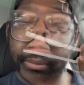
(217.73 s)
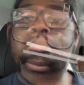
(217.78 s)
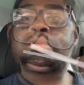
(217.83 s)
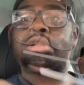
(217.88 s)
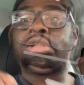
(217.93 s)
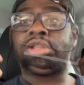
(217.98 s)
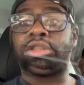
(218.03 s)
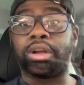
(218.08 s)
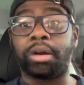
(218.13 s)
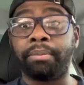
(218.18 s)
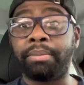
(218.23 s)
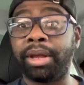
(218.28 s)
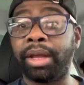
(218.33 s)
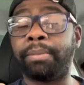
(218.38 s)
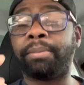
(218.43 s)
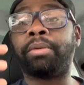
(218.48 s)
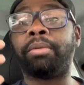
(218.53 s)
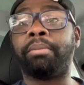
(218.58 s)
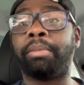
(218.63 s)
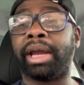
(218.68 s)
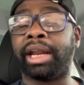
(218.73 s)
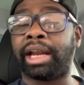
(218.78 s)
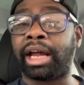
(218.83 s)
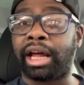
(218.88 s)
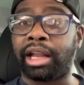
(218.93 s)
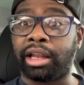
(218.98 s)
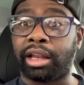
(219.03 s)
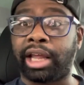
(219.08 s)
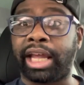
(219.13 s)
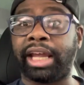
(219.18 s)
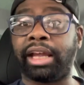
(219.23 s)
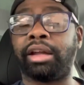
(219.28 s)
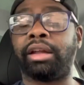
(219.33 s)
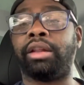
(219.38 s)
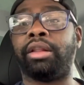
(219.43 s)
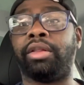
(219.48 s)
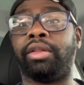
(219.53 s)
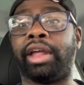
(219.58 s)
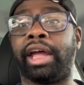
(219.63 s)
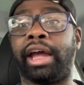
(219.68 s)
Some people may not like
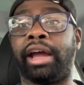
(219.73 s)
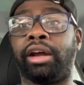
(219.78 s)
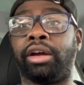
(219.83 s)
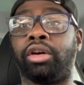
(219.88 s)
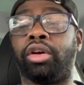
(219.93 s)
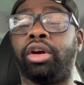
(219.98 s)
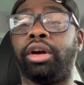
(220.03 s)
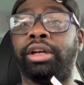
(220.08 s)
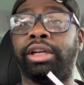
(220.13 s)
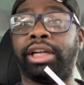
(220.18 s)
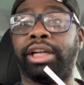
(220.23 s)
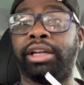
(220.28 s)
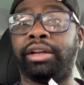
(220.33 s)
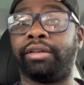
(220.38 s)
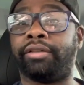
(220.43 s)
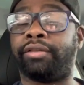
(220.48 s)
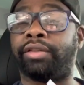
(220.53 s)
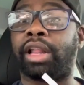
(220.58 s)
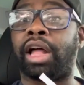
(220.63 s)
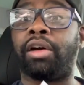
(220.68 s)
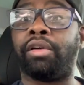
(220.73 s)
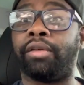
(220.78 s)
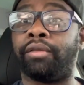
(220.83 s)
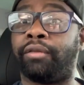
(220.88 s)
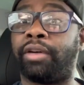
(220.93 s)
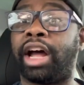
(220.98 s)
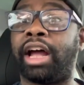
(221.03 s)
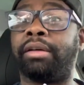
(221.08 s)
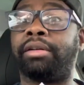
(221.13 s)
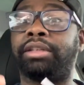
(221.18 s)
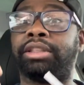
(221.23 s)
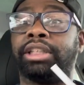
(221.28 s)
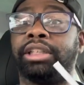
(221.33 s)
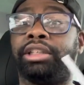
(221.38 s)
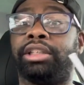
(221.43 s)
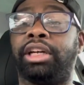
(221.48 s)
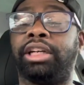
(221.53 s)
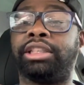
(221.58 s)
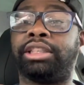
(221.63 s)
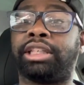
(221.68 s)
that gardenia flower vibe because it
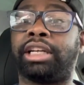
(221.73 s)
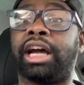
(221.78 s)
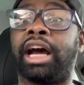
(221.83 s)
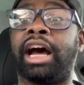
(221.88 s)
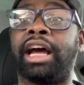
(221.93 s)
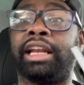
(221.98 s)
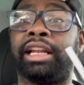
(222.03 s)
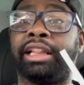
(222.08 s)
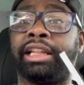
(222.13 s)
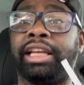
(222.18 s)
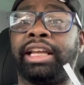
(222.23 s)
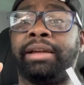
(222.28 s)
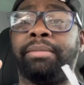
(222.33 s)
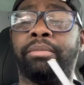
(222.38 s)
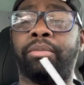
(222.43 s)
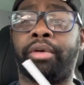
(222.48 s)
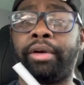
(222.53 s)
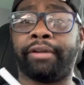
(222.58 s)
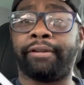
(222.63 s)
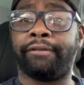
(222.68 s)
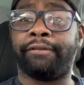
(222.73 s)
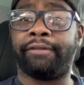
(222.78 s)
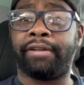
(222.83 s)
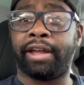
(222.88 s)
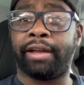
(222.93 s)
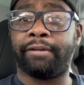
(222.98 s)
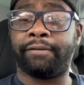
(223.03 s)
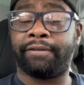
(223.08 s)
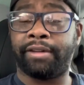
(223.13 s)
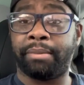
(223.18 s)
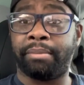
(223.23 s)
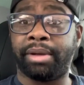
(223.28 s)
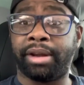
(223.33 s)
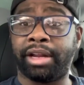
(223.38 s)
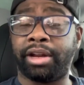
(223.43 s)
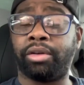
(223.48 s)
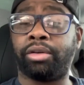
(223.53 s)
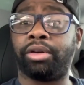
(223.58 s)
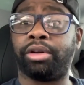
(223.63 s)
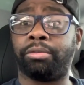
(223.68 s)
does kind of lean more
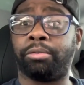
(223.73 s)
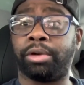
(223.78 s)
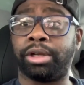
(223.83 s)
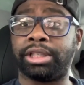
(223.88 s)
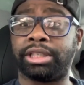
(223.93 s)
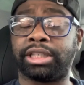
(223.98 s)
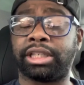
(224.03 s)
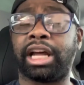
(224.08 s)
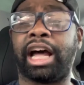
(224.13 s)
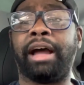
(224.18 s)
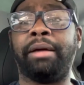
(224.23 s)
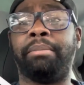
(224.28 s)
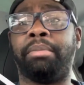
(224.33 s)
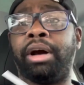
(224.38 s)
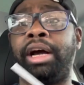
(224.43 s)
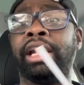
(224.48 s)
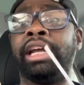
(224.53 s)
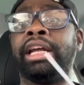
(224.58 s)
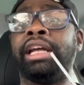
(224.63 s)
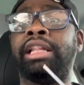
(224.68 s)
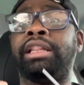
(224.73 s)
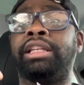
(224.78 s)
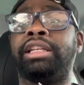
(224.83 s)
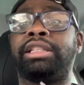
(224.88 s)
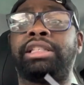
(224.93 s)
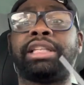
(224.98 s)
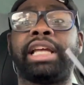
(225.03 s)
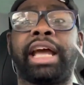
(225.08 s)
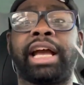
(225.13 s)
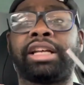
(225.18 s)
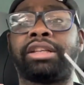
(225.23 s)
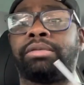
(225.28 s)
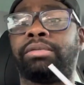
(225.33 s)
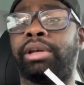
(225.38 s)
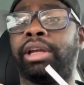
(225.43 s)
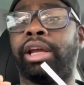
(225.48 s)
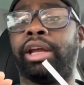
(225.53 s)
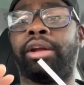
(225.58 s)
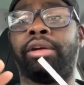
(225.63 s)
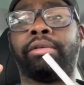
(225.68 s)
feminine on one side, but this is
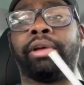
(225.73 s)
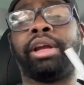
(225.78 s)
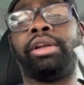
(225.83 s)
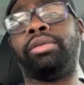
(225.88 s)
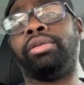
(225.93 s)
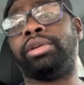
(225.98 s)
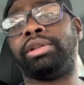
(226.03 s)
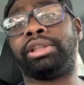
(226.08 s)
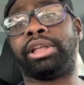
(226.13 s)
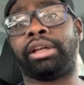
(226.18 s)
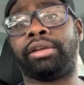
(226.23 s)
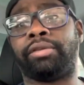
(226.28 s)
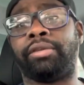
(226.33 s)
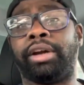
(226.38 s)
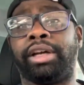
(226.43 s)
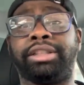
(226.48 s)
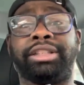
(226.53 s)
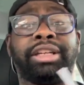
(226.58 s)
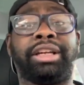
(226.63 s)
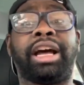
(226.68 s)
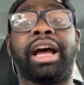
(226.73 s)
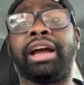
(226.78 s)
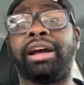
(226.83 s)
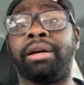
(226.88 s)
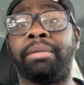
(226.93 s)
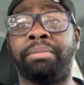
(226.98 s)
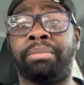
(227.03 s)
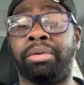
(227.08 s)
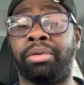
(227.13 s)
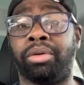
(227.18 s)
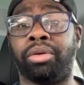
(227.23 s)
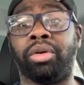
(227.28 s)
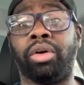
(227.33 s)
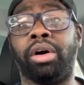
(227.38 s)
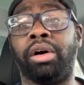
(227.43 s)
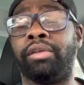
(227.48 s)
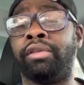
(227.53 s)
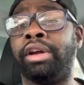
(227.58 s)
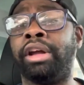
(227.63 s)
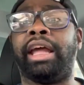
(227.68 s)
actually a great unisex fragrance. A guy could pull it
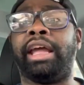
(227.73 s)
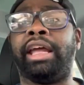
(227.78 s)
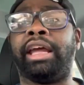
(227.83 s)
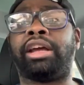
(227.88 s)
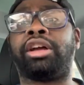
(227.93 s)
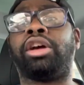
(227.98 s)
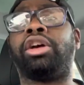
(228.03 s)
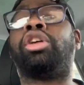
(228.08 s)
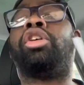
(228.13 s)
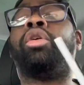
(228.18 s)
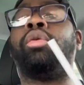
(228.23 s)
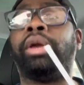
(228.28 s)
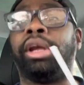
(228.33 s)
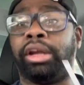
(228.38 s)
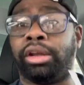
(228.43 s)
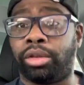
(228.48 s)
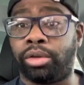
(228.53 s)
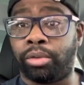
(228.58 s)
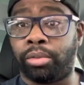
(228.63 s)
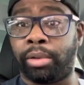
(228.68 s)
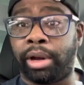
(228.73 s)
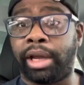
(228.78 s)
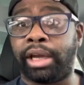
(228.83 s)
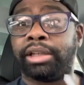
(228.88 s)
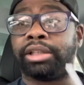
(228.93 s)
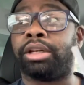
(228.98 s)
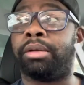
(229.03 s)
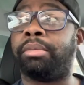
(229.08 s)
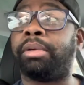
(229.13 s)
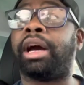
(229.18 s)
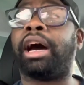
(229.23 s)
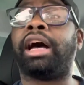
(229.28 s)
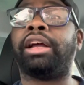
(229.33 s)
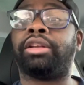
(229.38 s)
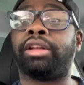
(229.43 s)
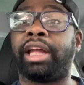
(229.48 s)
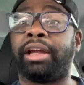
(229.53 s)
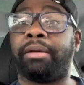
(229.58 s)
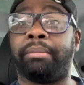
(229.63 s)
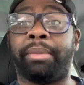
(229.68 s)
off. It could go either way. Some guys
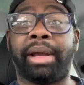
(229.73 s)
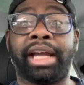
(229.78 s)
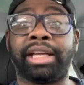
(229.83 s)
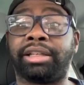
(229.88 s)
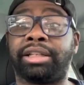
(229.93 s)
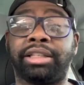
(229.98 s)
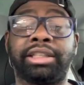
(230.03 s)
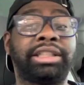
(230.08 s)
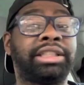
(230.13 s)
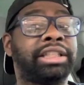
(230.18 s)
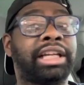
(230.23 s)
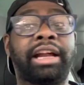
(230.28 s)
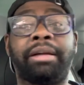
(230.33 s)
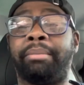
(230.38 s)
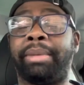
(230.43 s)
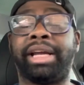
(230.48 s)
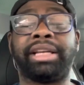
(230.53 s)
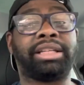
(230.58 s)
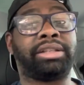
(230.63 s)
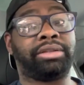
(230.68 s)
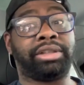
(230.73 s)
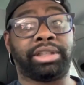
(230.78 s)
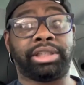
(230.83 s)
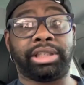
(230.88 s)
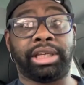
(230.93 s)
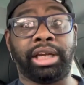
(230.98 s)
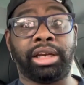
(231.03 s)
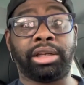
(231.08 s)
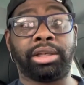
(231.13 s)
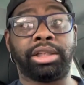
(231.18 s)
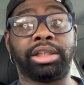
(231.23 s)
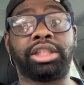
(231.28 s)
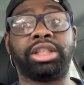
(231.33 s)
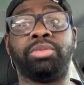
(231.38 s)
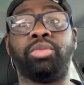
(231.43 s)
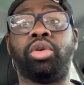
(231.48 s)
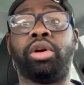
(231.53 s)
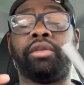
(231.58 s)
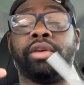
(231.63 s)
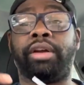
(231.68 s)
like masculine. This is not a masculine scent. This is
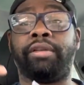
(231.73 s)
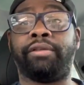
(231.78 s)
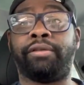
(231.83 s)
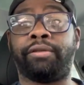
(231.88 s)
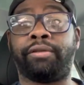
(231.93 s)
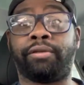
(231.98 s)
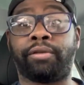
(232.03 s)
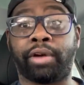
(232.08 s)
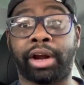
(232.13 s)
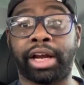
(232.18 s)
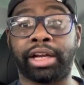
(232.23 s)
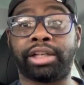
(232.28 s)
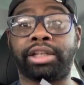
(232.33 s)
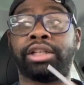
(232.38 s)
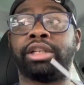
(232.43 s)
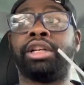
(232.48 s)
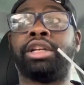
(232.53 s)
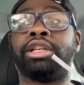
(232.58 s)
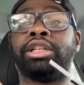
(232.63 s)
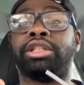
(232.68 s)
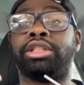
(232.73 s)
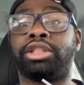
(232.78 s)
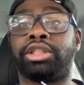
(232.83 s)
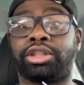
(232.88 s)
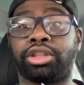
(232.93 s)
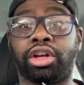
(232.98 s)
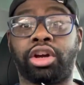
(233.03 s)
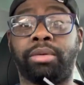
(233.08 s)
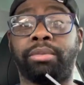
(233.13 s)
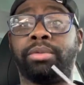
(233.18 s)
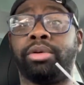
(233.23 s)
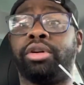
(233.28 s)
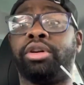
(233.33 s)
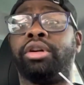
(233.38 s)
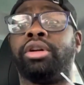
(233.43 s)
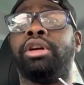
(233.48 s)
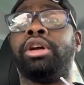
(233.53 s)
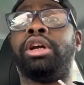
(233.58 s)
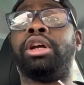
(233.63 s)
more of a fresh summer